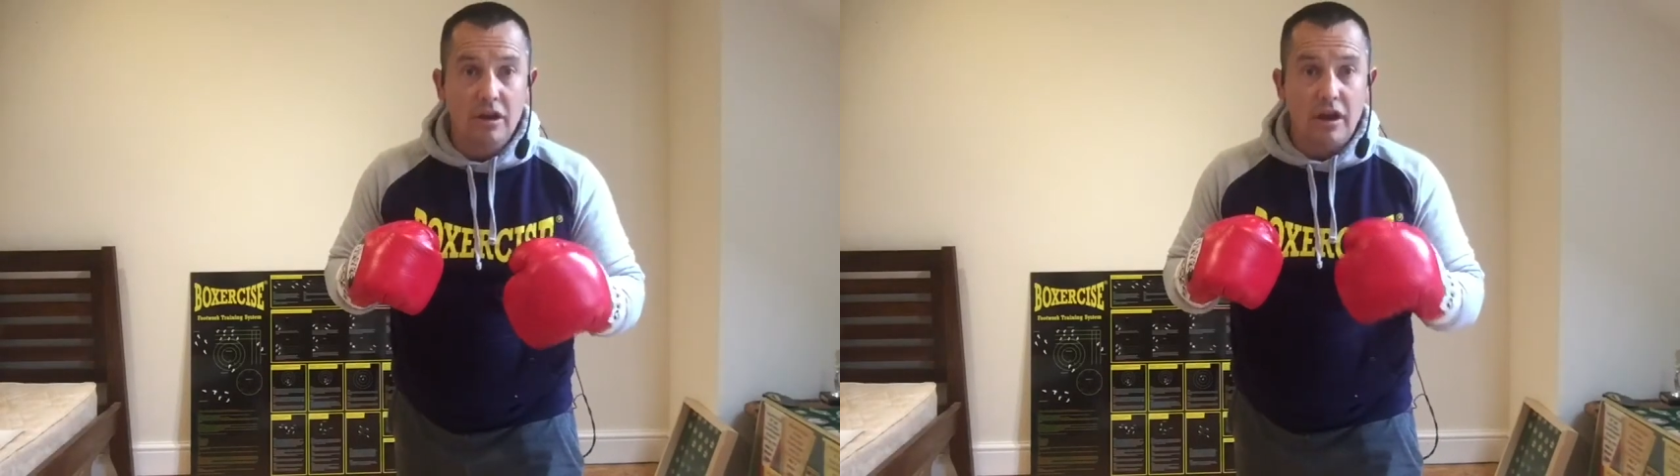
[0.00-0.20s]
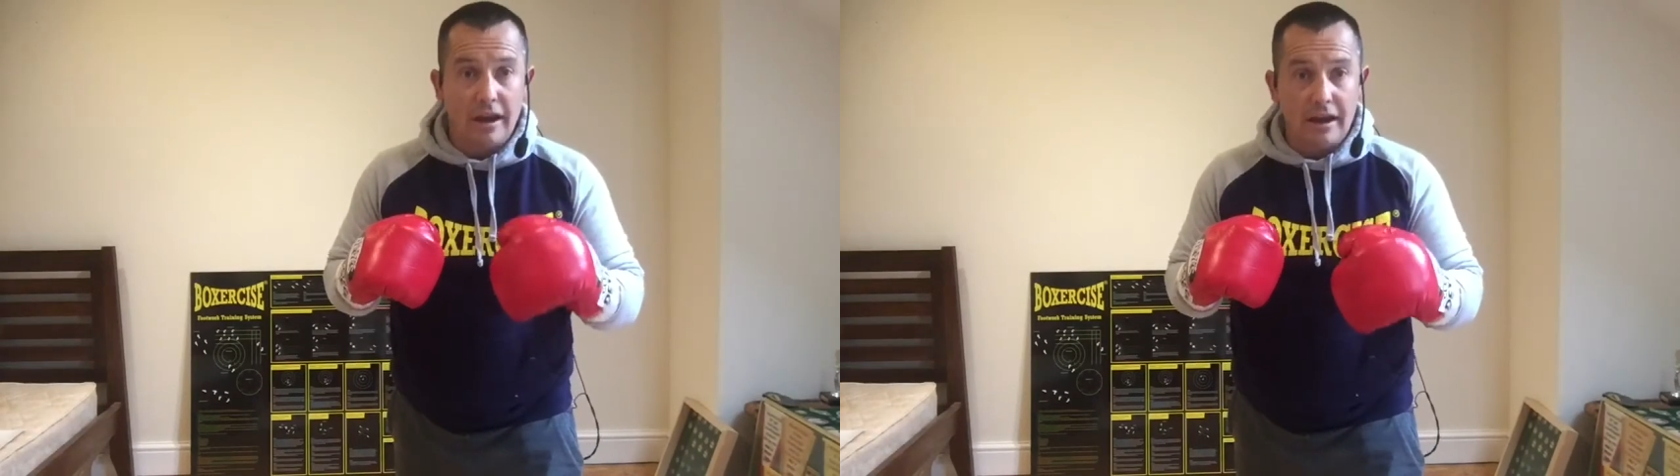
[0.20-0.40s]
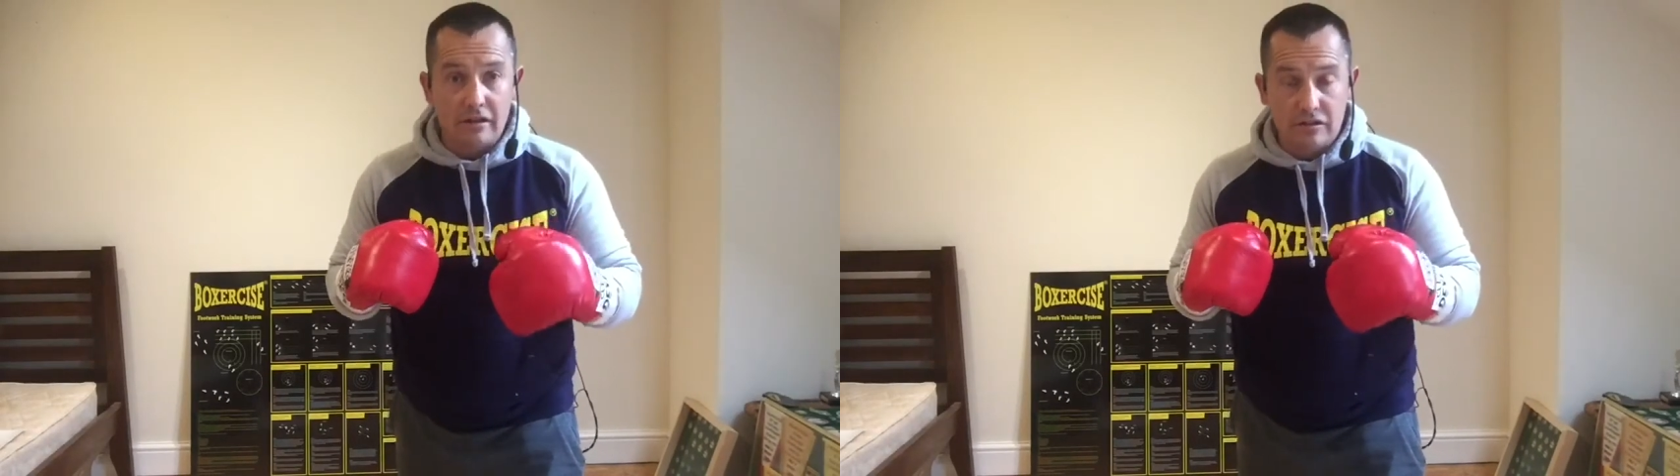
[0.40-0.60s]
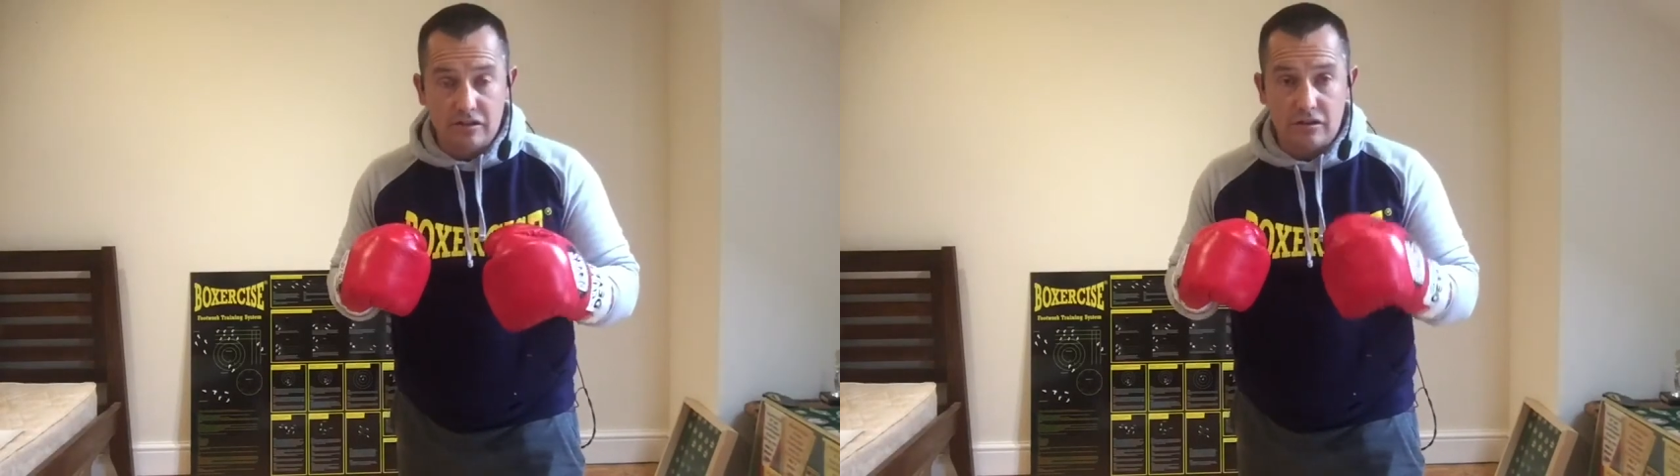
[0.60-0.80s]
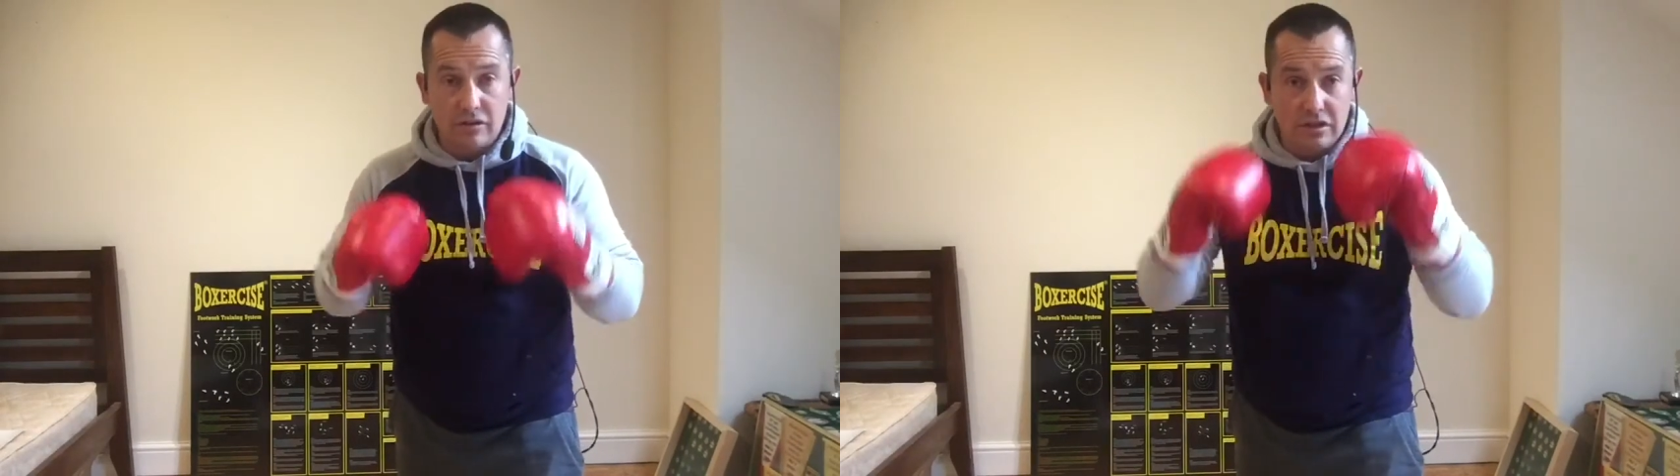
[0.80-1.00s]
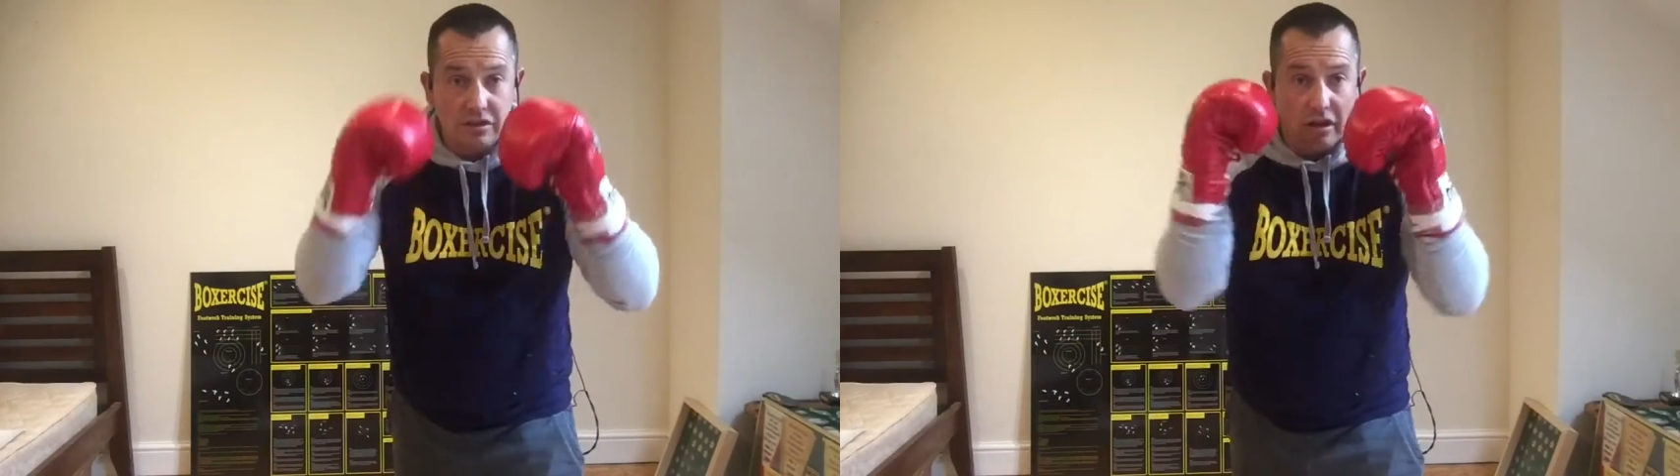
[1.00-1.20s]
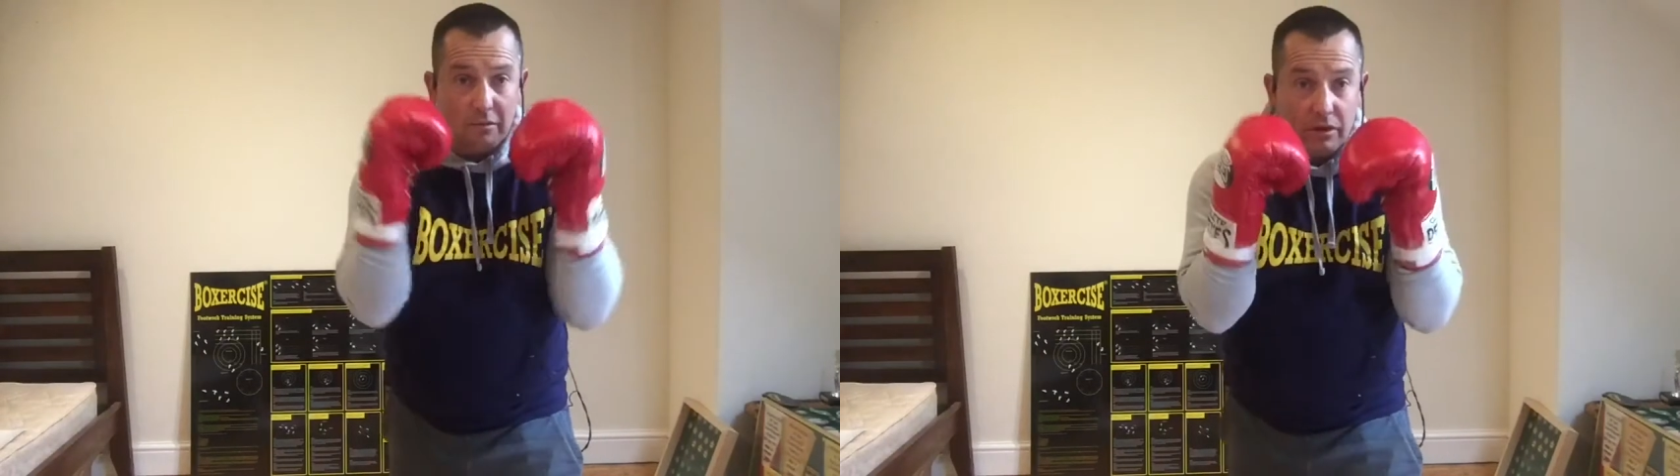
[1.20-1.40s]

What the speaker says: and I'll show you the timing.